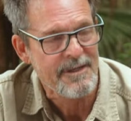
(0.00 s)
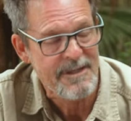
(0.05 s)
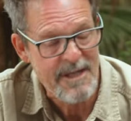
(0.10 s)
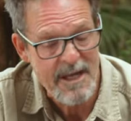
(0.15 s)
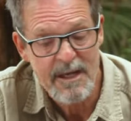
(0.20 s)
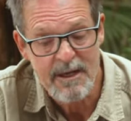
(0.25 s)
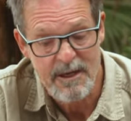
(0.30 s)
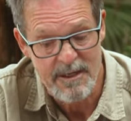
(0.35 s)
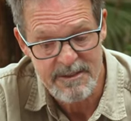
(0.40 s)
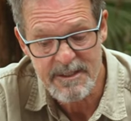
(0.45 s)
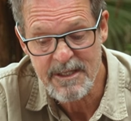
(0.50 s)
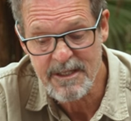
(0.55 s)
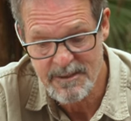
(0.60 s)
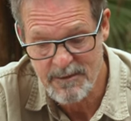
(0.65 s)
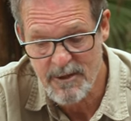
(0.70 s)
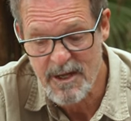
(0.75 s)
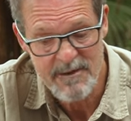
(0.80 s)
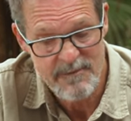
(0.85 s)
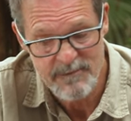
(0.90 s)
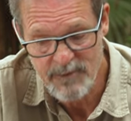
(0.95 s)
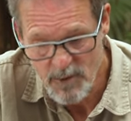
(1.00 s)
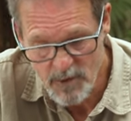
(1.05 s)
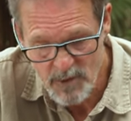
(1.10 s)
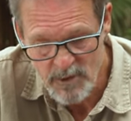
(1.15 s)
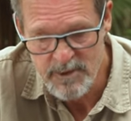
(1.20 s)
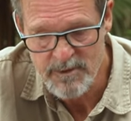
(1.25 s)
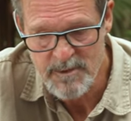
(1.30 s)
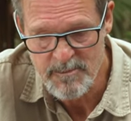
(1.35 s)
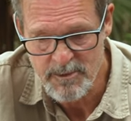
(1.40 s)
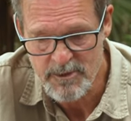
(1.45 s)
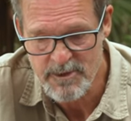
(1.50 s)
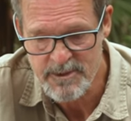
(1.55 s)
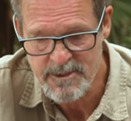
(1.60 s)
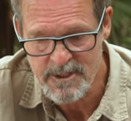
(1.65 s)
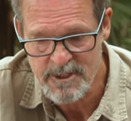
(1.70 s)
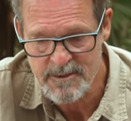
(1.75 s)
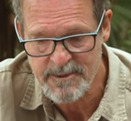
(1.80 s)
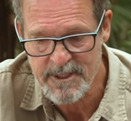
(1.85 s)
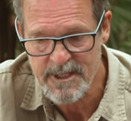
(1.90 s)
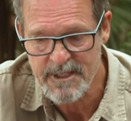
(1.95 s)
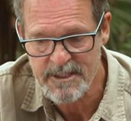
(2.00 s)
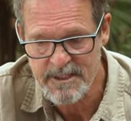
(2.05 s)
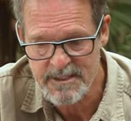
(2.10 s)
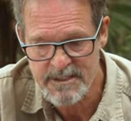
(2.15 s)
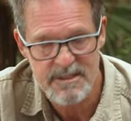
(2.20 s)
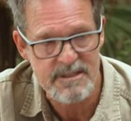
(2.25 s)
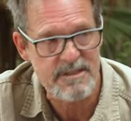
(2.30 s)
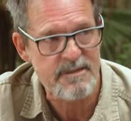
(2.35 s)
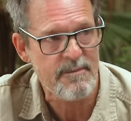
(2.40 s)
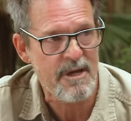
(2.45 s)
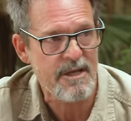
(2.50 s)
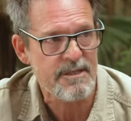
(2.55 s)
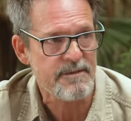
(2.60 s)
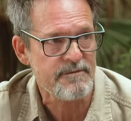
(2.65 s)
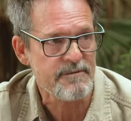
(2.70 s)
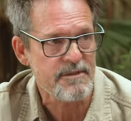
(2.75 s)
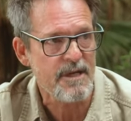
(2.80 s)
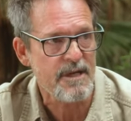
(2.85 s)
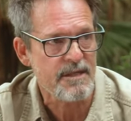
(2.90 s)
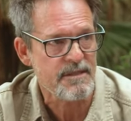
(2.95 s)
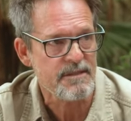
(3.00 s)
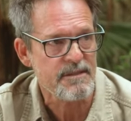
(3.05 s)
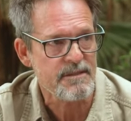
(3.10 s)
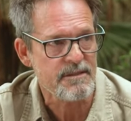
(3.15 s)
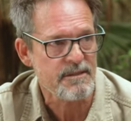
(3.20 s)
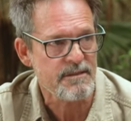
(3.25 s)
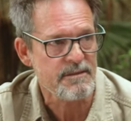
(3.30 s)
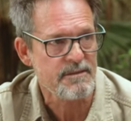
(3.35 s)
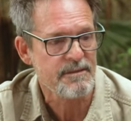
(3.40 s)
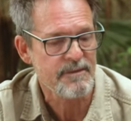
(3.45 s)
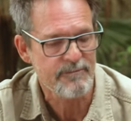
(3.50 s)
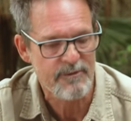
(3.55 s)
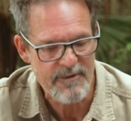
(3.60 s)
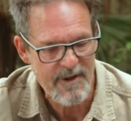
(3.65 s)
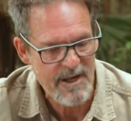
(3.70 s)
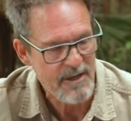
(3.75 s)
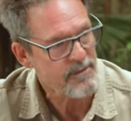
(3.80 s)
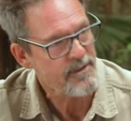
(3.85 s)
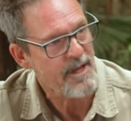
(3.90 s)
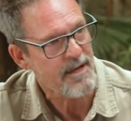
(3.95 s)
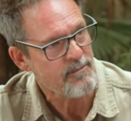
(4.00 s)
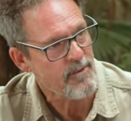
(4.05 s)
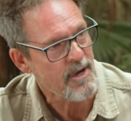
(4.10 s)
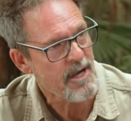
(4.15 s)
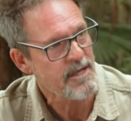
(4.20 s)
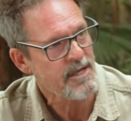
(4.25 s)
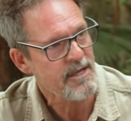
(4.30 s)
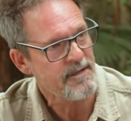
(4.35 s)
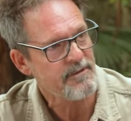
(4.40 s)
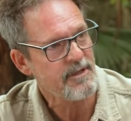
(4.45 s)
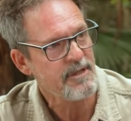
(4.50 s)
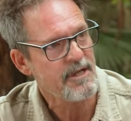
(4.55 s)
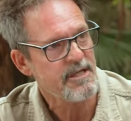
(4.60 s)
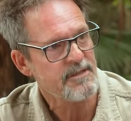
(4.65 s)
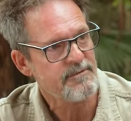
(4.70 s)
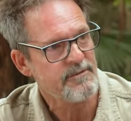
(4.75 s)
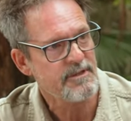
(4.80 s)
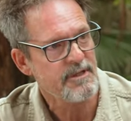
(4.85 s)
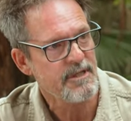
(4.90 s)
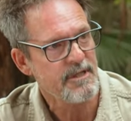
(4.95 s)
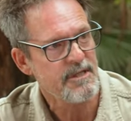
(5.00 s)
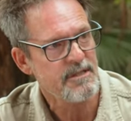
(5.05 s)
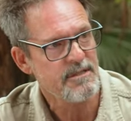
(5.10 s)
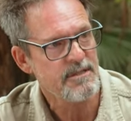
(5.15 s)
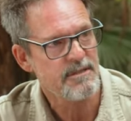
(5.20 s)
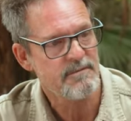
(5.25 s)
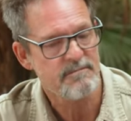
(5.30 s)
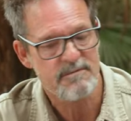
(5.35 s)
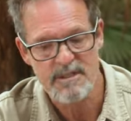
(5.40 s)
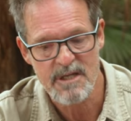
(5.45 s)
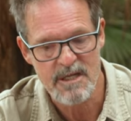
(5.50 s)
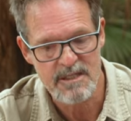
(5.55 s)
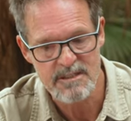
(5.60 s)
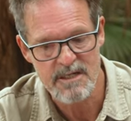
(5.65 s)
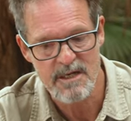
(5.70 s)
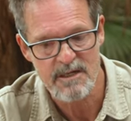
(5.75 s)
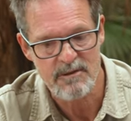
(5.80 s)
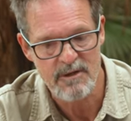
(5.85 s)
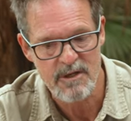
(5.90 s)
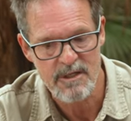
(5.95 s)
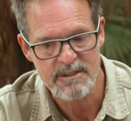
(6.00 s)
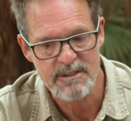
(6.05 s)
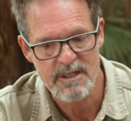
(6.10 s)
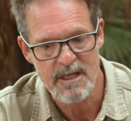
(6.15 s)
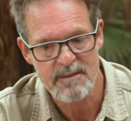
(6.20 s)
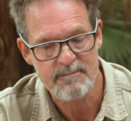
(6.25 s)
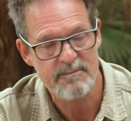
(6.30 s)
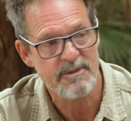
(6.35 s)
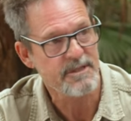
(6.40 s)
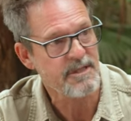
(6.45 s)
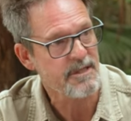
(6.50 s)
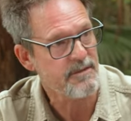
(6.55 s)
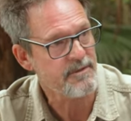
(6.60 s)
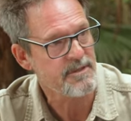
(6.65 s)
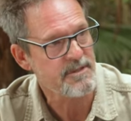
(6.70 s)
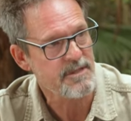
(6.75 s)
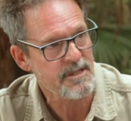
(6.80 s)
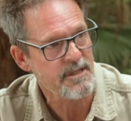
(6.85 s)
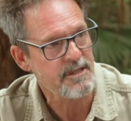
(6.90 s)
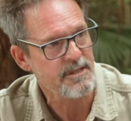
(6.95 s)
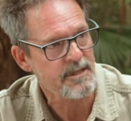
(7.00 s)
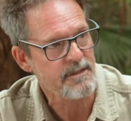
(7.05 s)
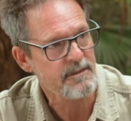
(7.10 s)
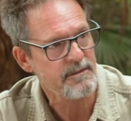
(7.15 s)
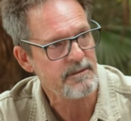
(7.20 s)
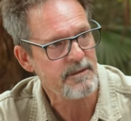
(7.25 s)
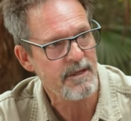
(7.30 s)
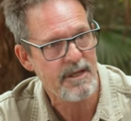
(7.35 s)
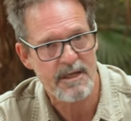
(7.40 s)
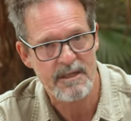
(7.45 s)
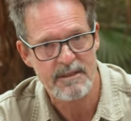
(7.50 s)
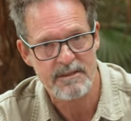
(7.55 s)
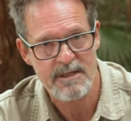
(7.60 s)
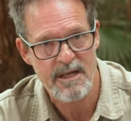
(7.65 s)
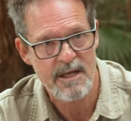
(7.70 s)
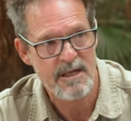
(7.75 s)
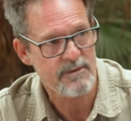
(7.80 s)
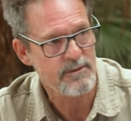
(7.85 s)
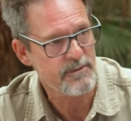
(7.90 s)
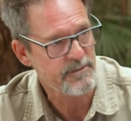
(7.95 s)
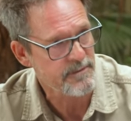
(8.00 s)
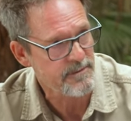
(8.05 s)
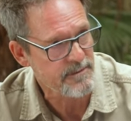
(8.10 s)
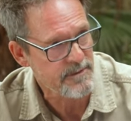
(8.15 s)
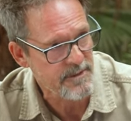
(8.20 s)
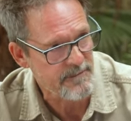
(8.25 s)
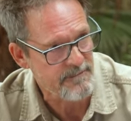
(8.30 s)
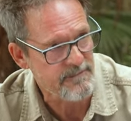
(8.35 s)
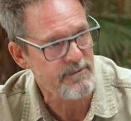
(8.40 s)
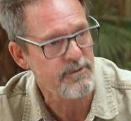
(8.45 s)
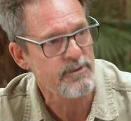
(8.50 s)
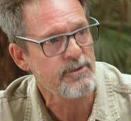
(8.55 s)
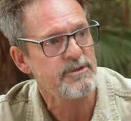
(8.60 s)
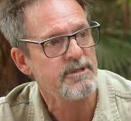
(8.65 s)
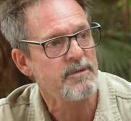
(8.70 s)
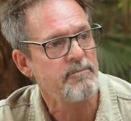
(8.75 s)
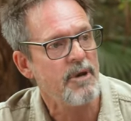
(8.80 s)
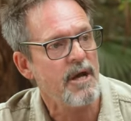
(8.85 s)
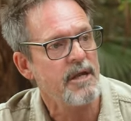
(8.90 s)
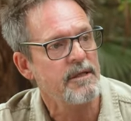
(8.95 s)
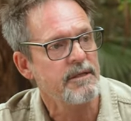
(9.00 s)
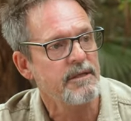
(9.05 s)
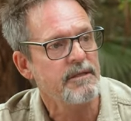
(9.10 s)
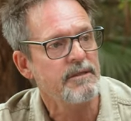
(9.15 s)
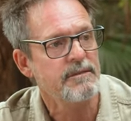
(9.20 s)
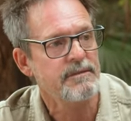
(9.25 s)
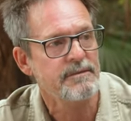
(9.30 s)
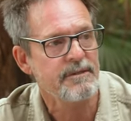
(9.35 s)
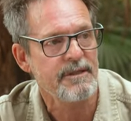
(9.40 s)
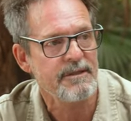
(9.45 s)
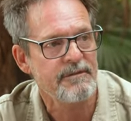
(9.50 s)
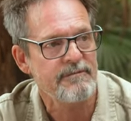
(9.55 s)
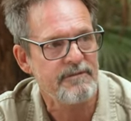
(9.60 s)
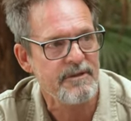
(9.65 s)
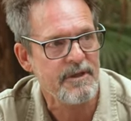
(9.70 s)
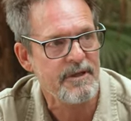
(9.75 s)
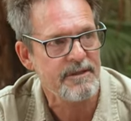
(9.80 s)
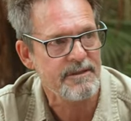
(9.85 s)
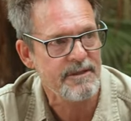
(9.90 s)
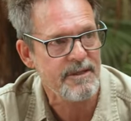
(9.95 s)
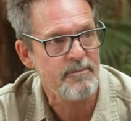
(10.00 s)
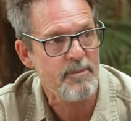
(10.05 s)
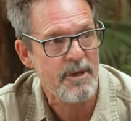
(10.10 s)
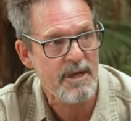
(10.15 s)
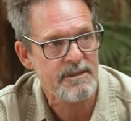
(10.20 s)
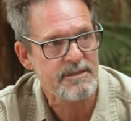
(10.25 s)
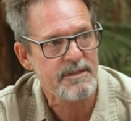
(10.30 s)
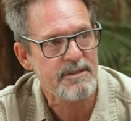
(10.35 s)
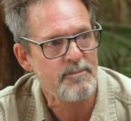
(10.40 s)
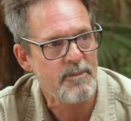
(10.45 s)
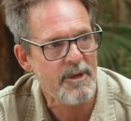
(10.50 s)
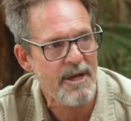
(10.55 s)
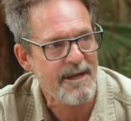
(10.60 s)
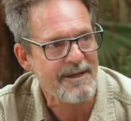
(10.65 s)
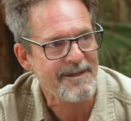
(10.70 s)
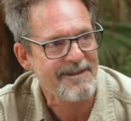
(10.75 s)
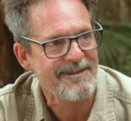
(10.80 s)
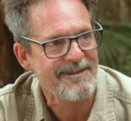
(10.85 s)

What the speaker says: Yeah, I think all the reports I'm getting is it's a massive snake season. We've had all that rain over the last few years. Snakes don't like that, but they're resilient. And now the food's abundant, they're bouncing back.